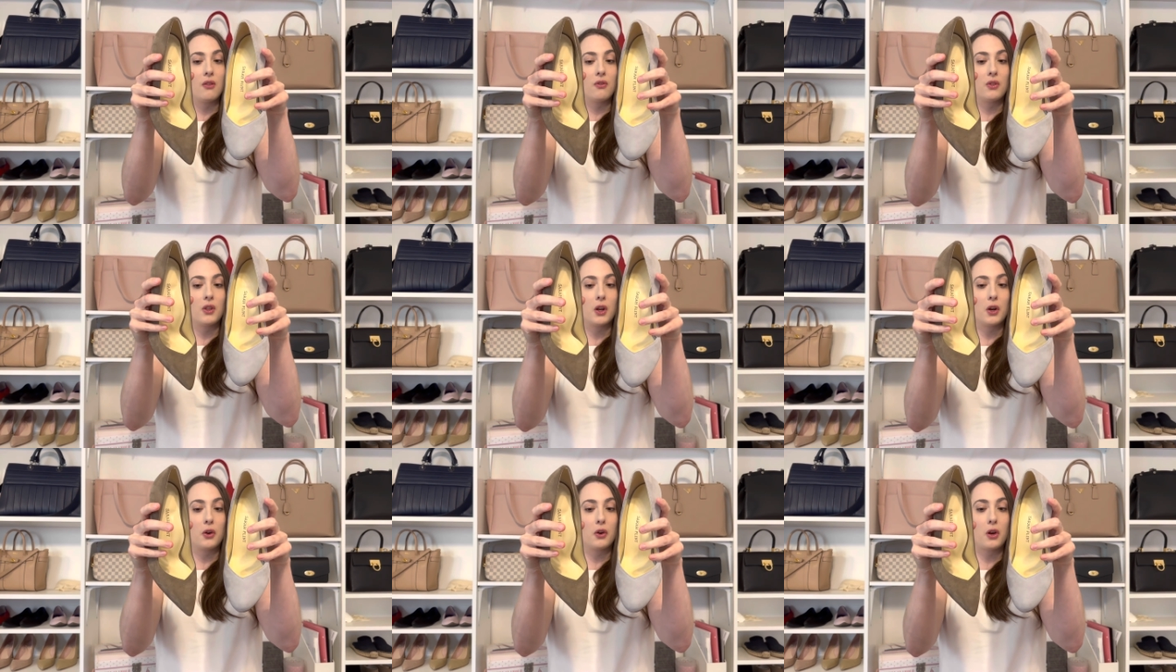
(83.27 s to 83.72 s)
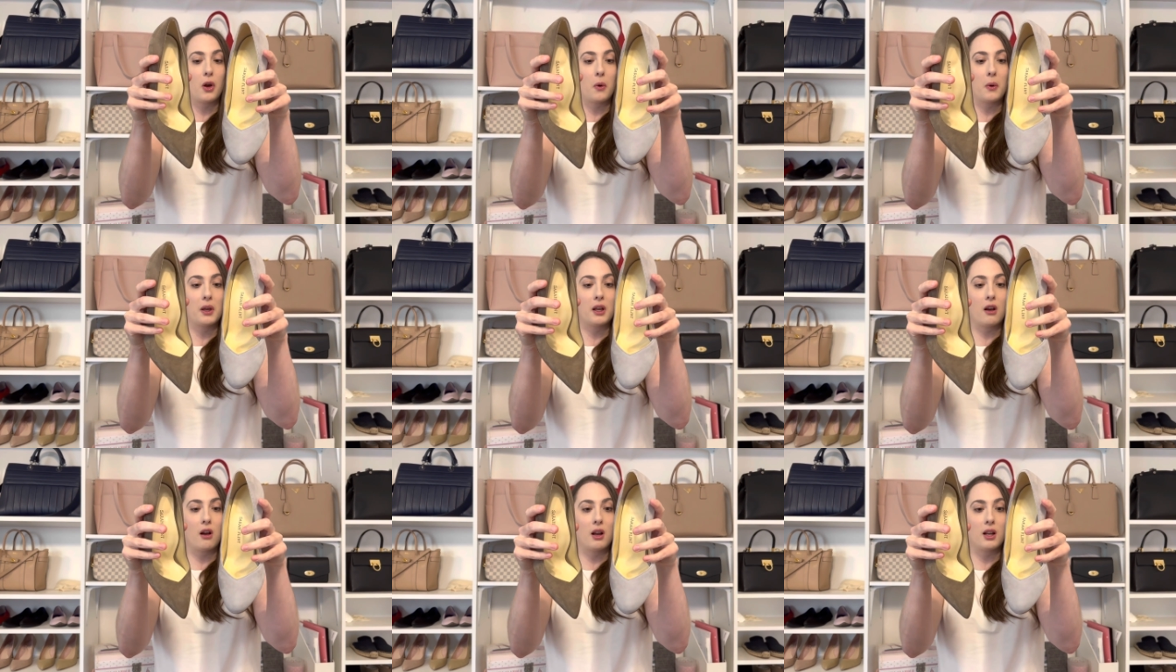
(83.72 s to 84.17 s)
that are
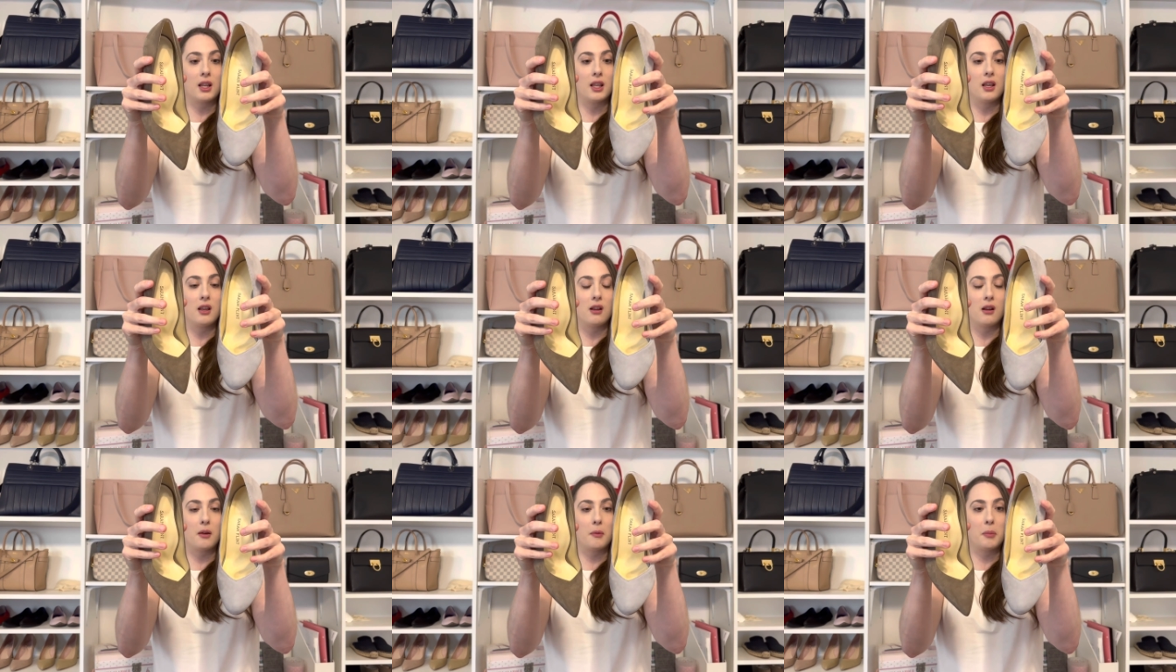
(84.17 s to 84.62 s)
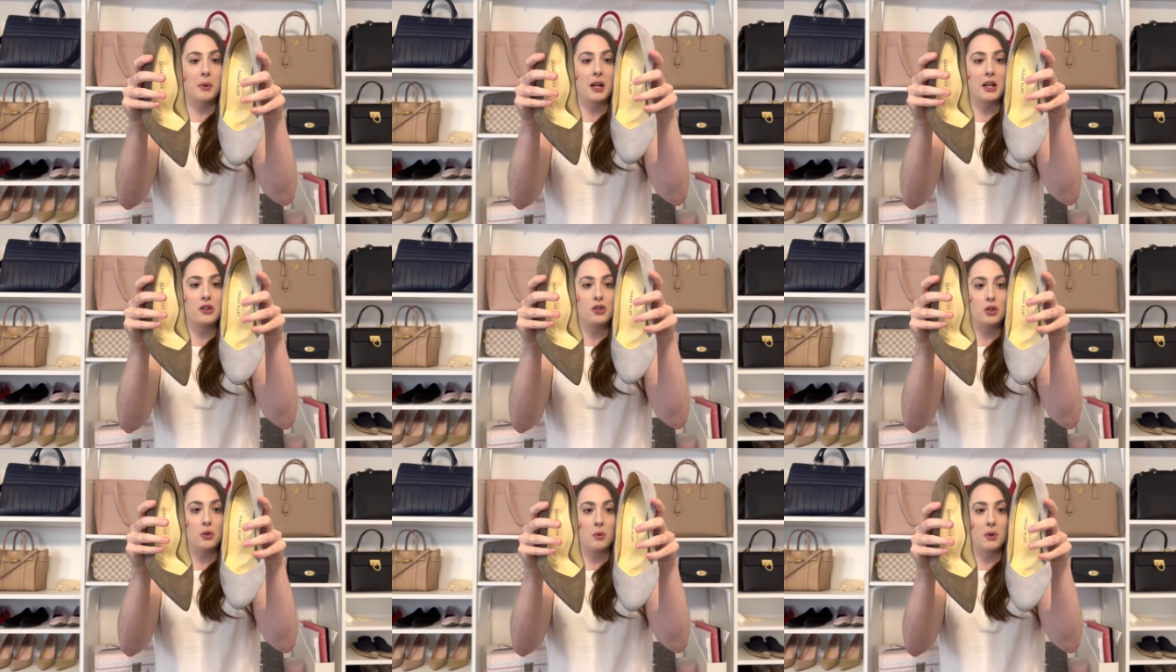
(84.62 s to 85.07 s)
going on here, but I
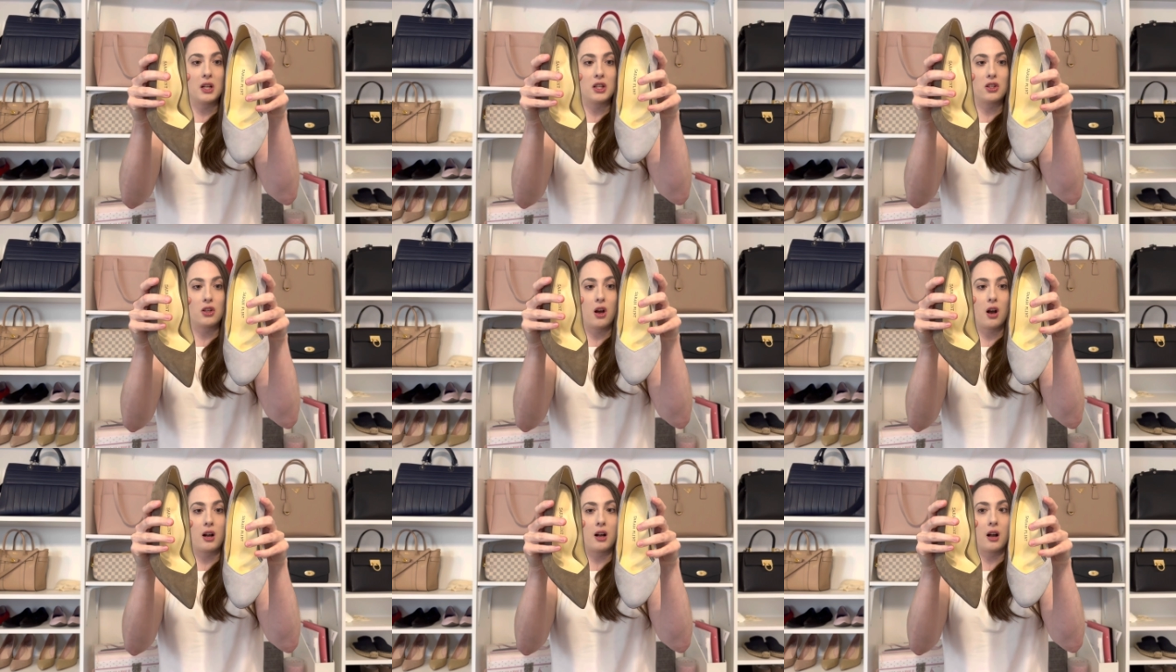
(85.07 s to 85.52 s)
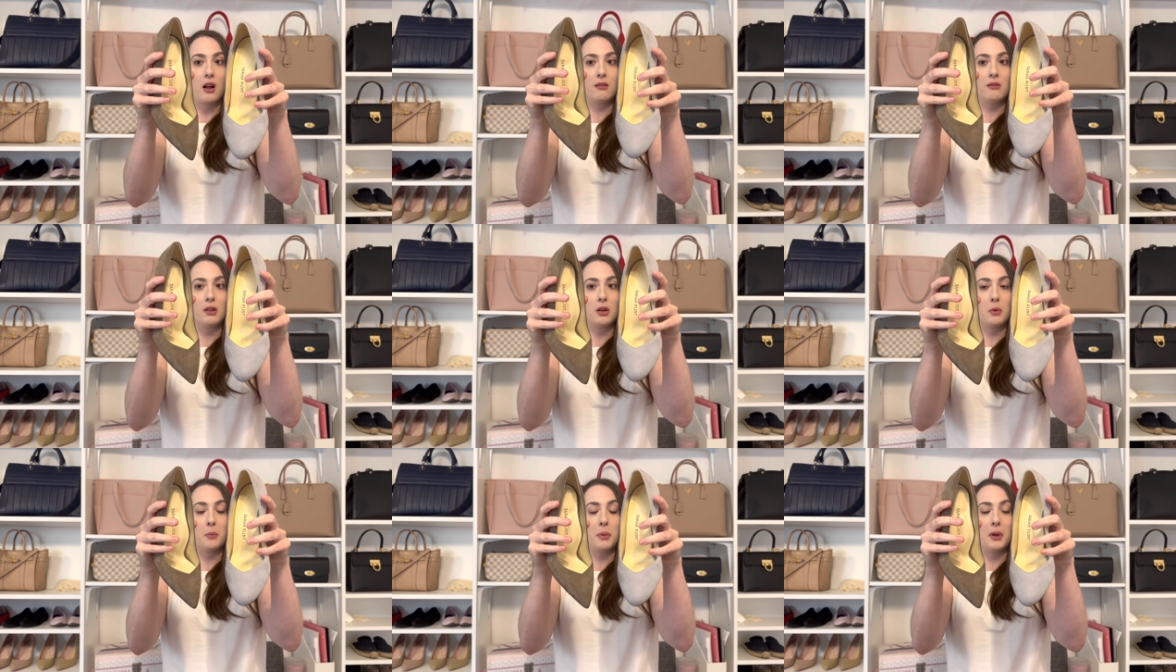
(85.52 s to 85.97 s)
do wanna talk a
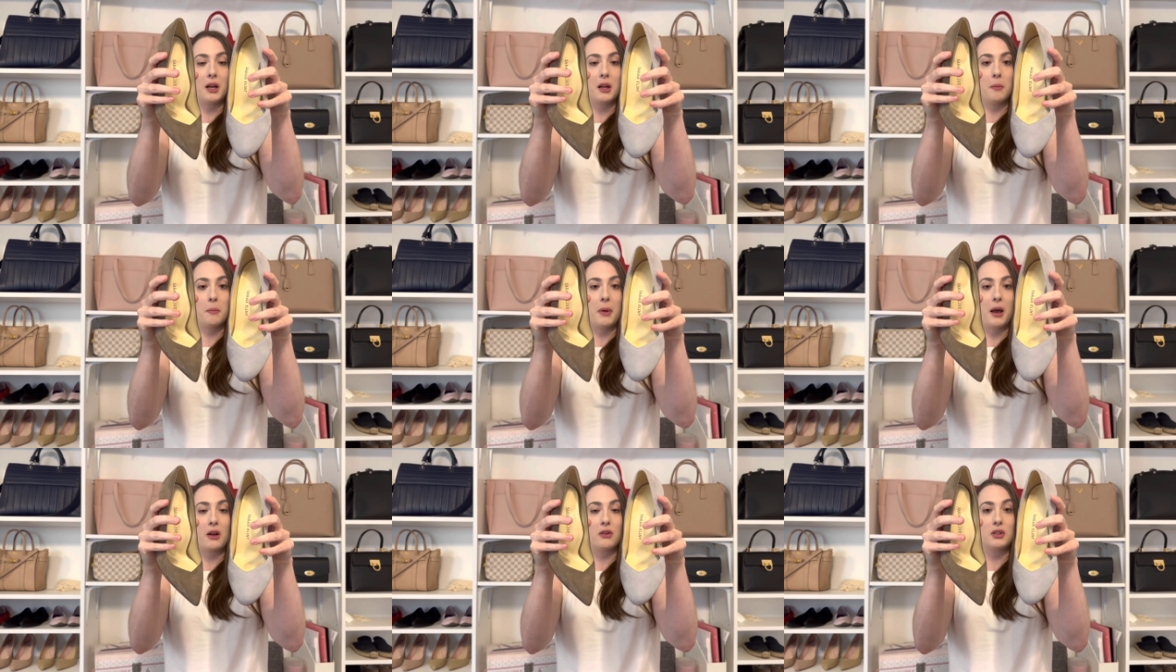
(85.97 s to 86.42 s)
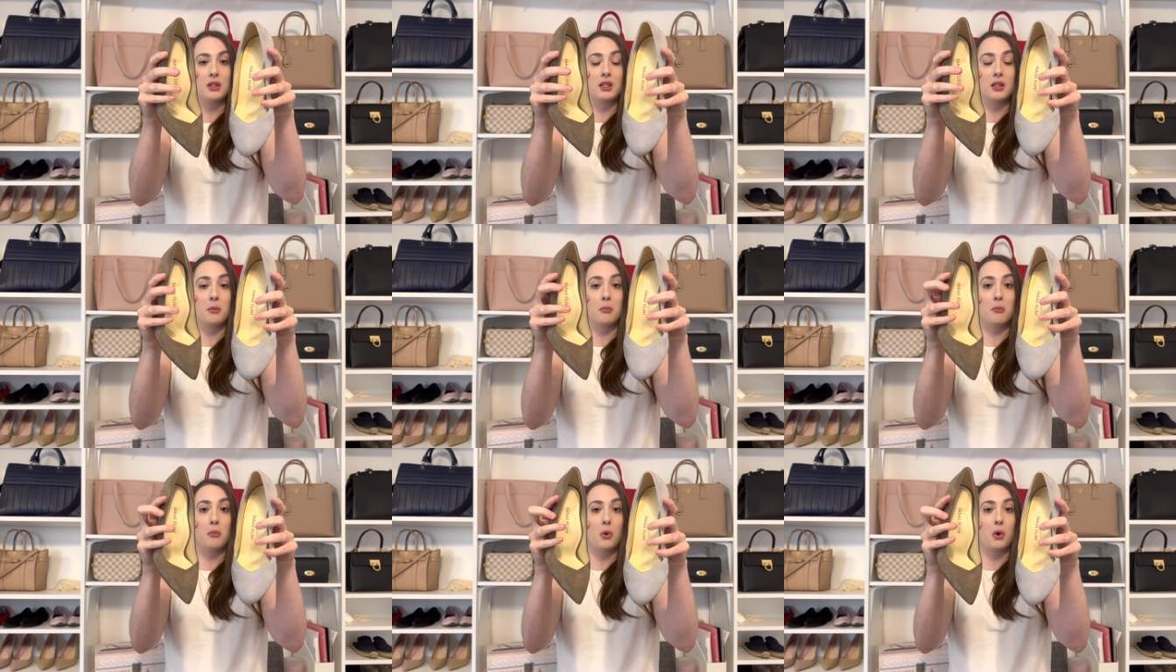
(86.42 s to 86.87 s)
little bit about
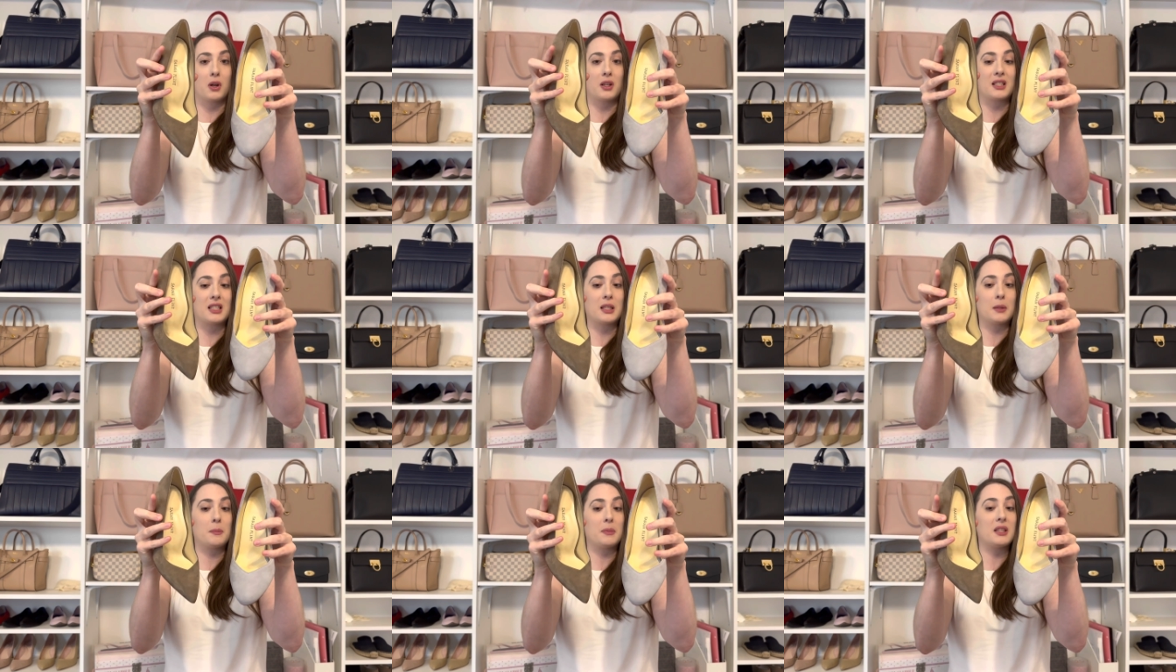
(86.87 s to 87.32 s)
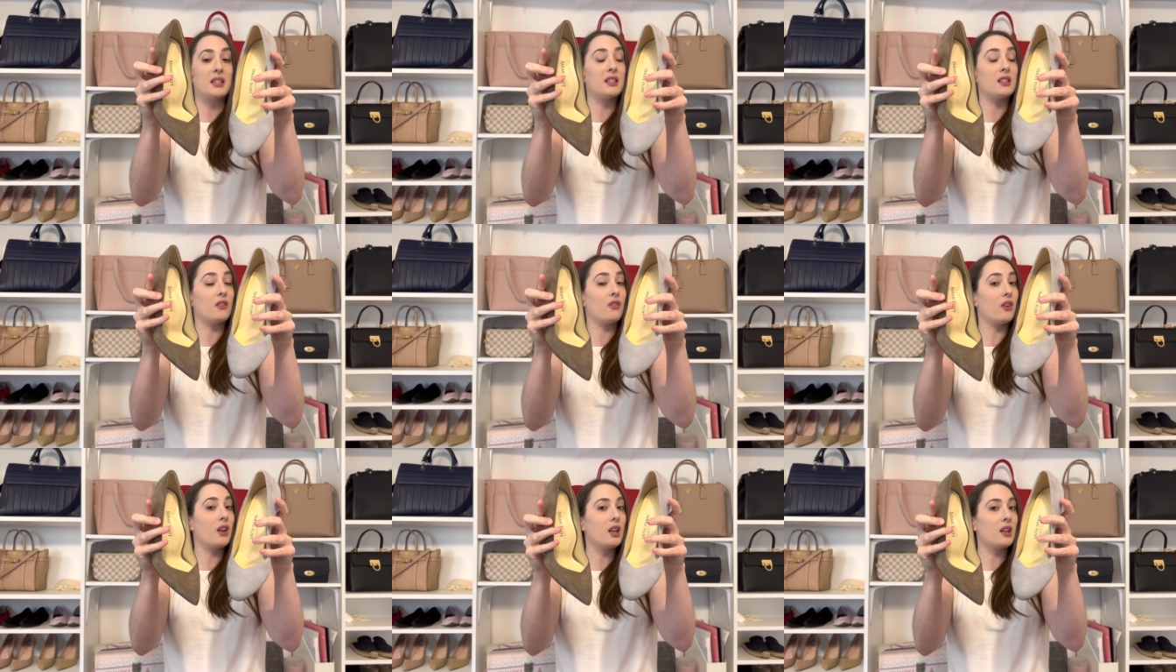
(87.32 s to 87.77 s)
some more
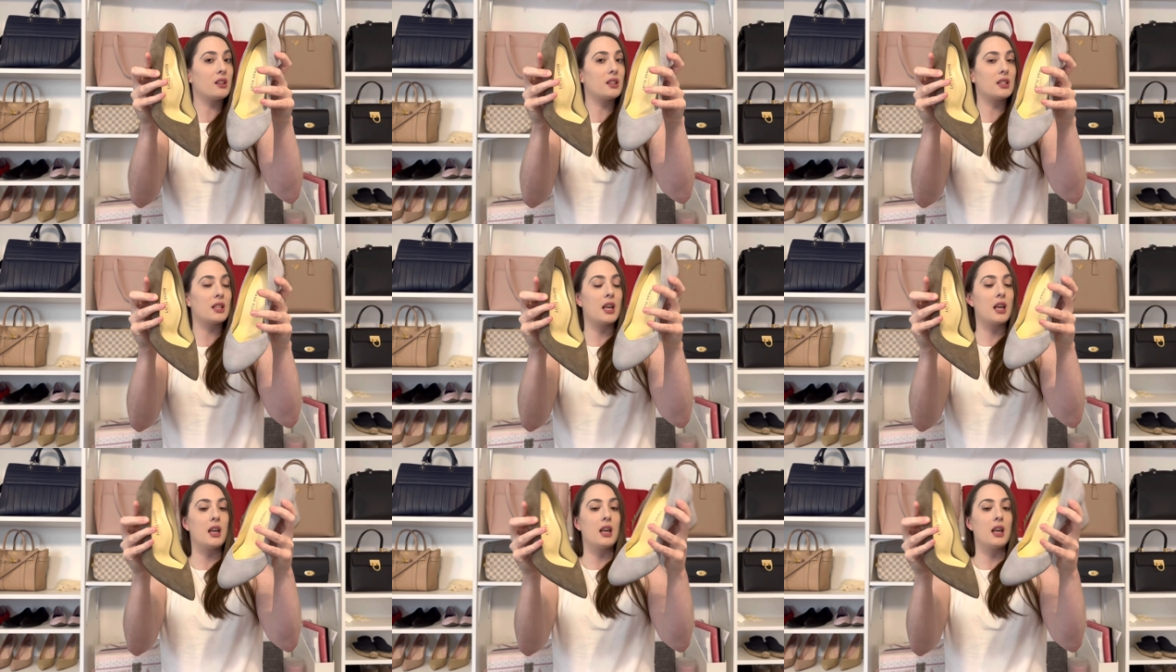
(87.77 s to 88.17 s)
specifics